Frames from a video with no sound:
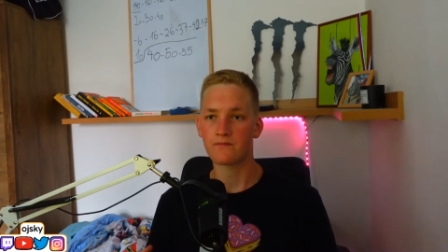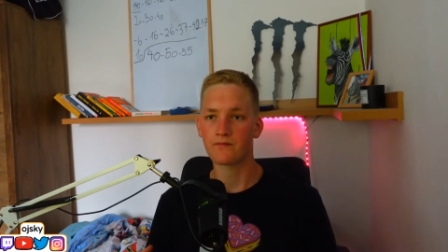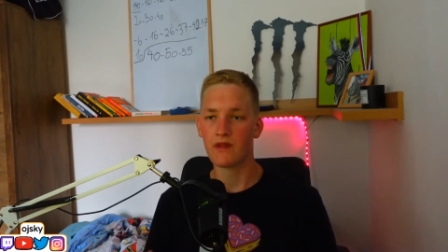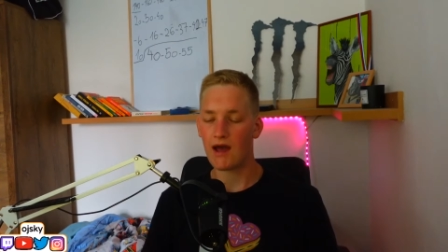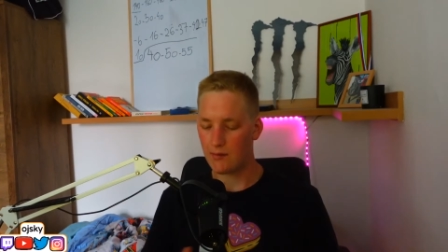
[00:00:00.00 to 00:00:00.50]

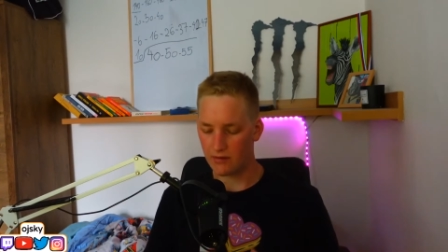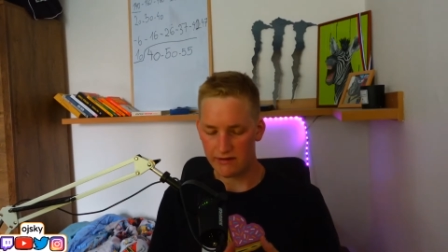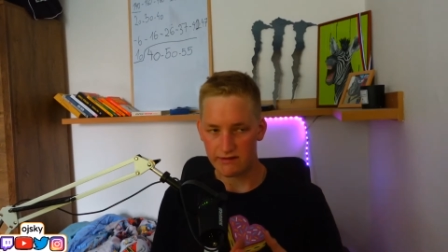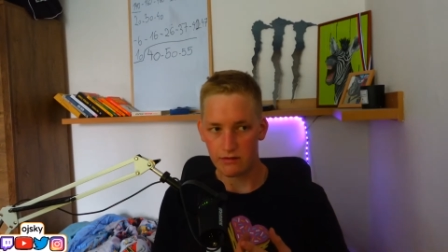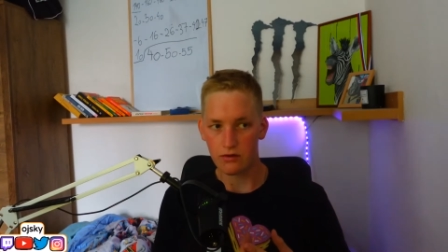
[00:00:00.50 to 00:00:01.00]
I'm lazy
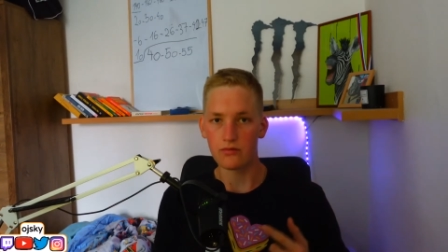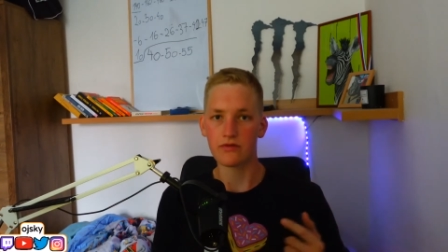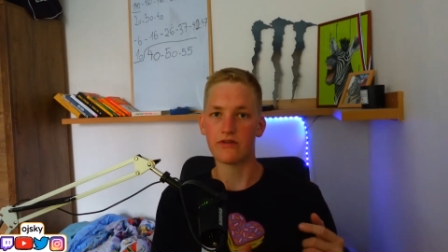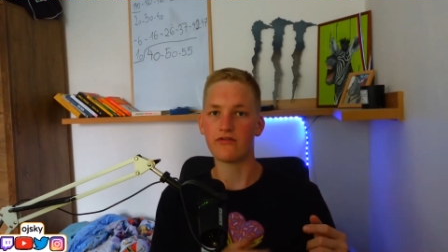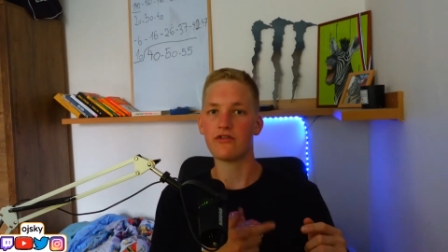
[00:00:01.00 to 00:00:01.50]
to go to the
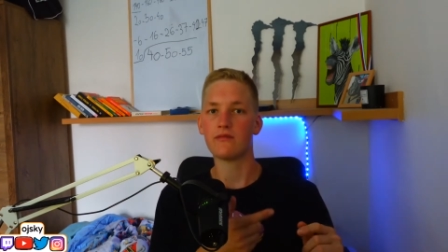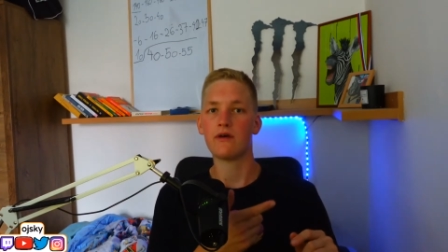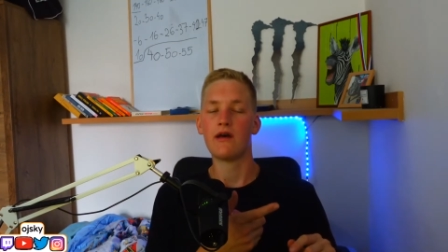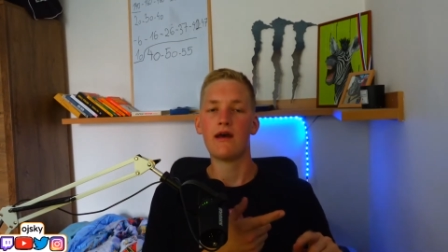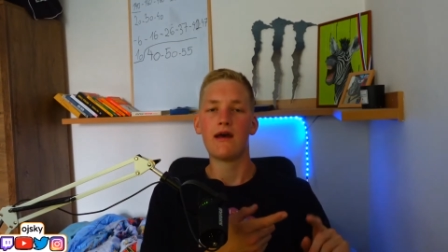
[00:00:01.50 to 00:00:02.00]
gym.
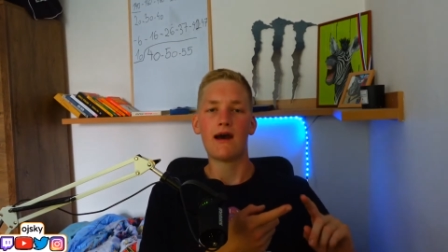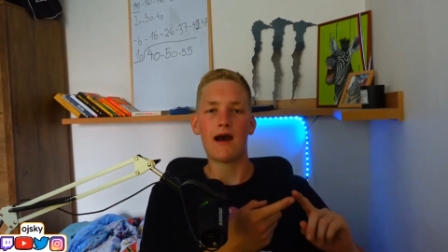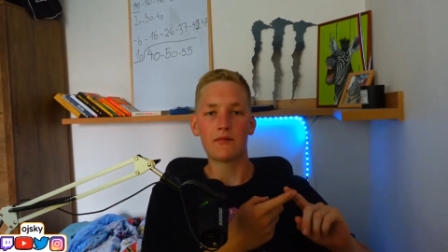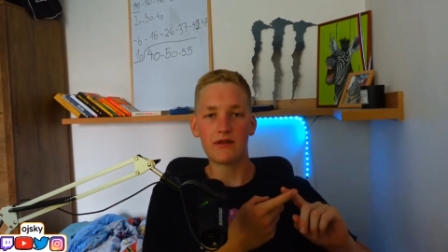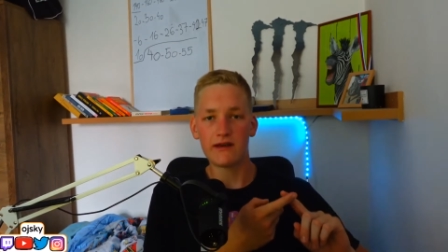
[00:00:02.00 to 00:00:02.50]

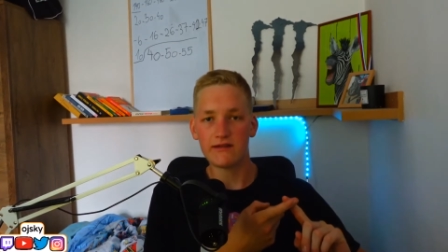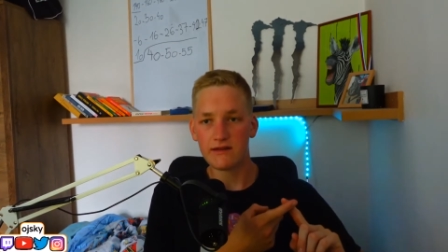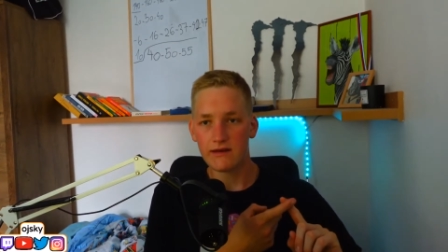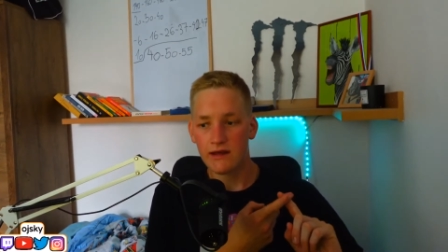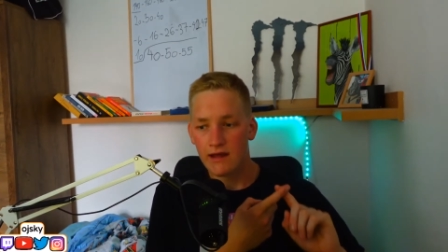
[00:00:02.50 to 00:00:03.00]
I'm
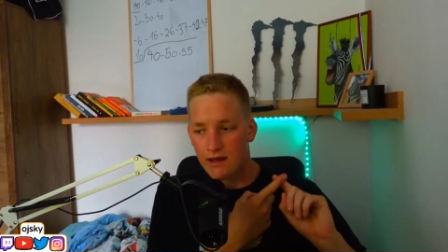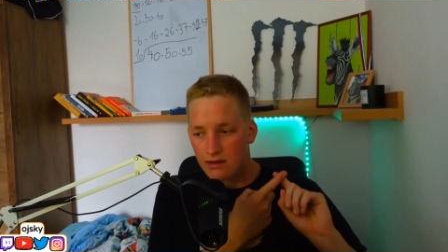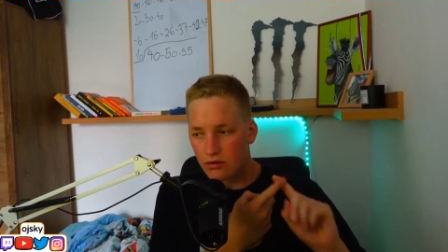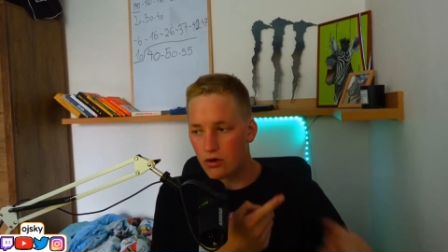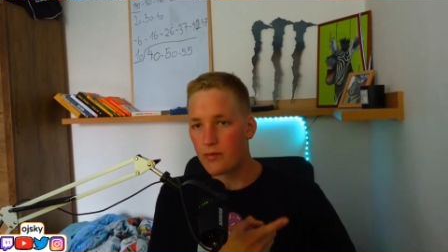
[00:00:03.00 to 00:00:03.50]
lazy.
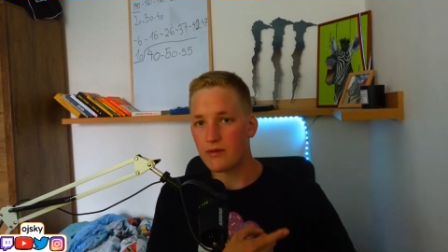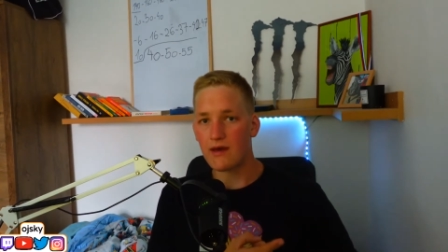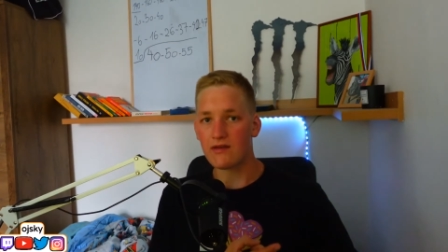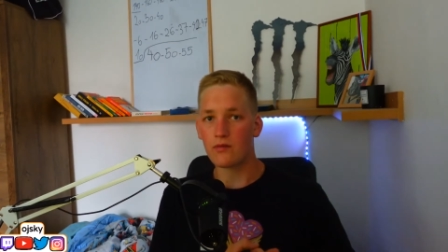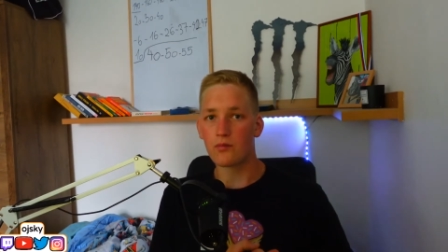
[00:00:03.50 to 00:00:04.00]
Drop and make
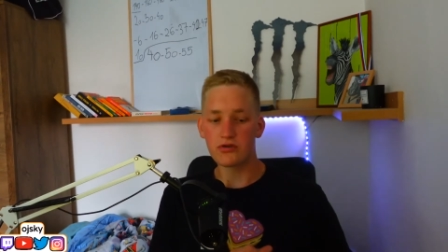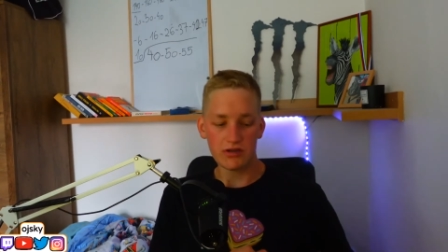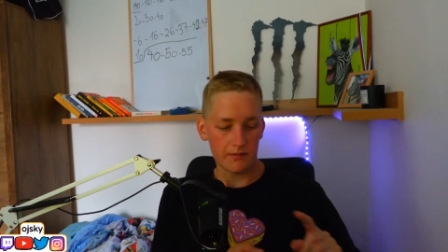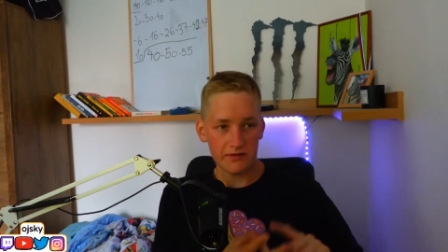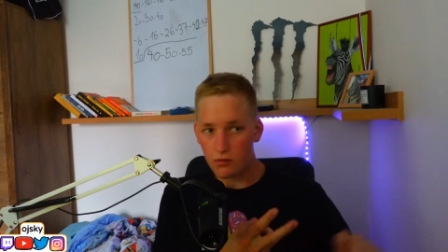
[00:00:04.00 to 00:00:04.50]
some push
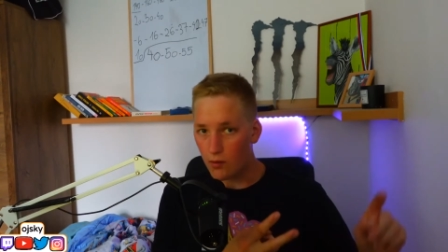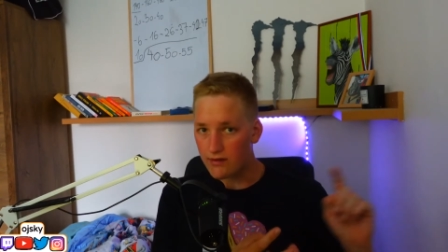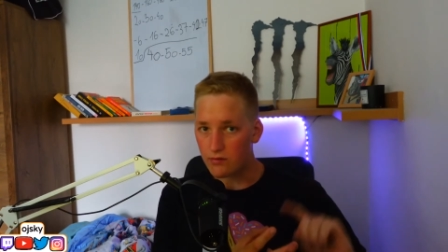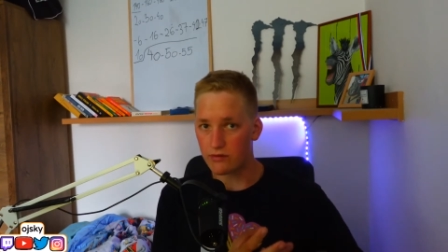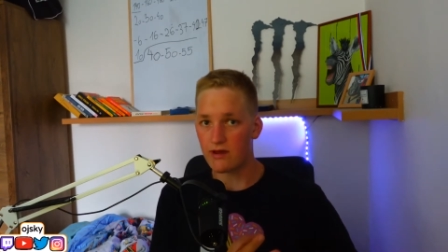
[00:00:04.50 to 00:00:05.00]
ups, squats,
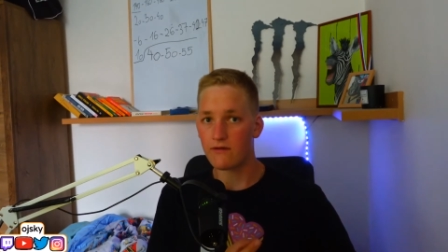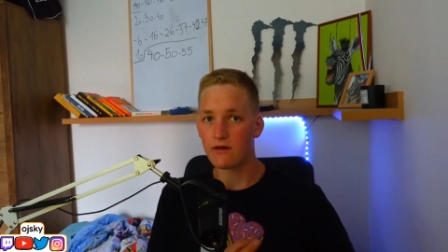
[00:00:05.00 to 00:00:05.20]
whatever.